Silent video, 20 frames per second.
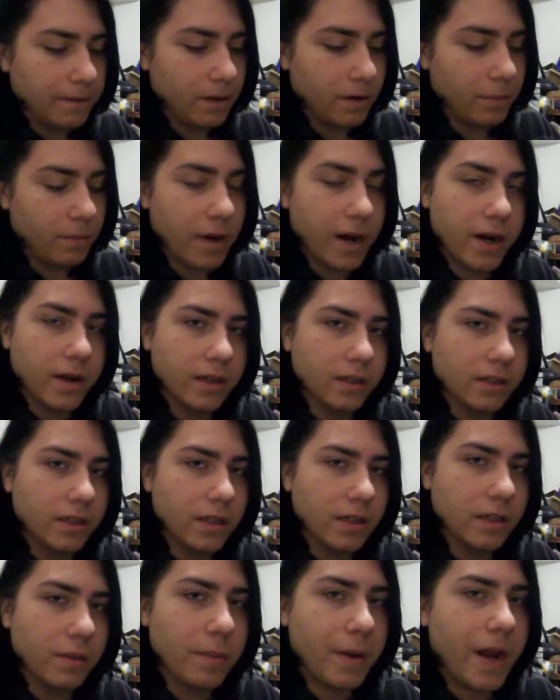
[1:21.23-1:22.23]
piracy
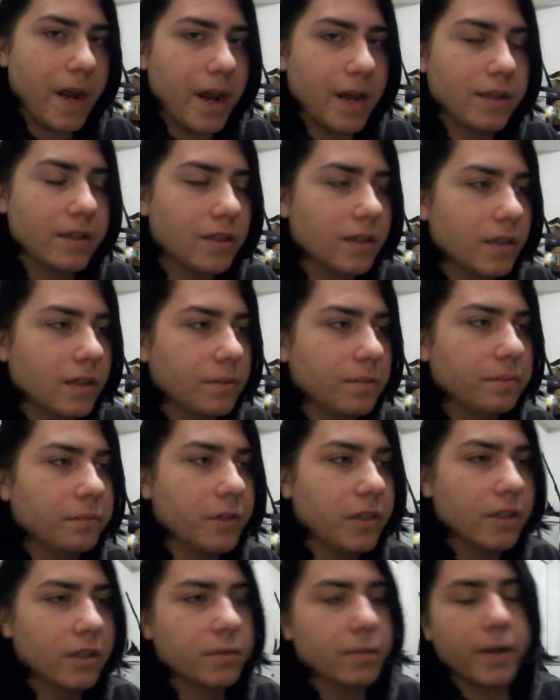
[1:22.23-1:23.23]
in the past, and
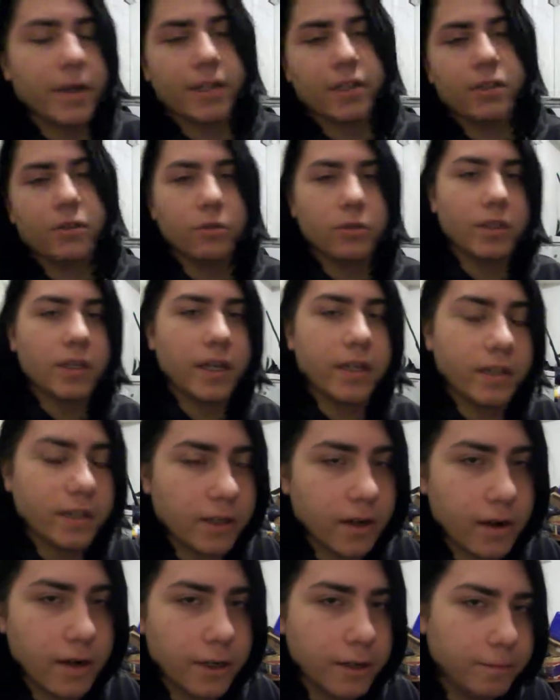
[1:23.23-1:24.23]
here's my 2
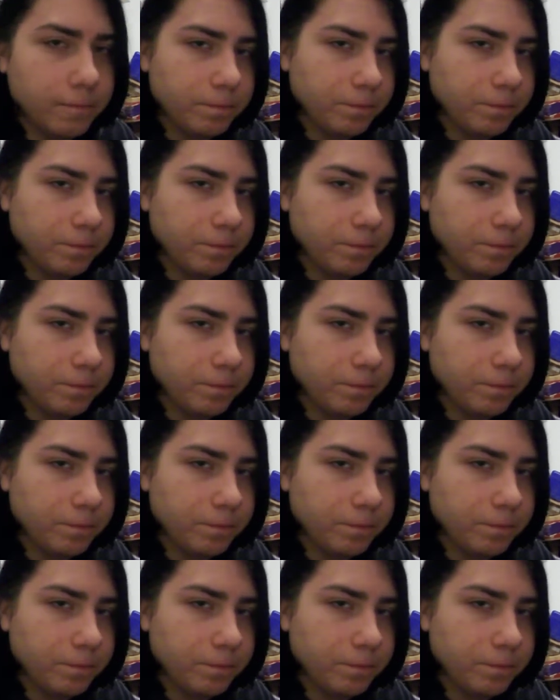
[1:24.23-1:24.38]
cents on it.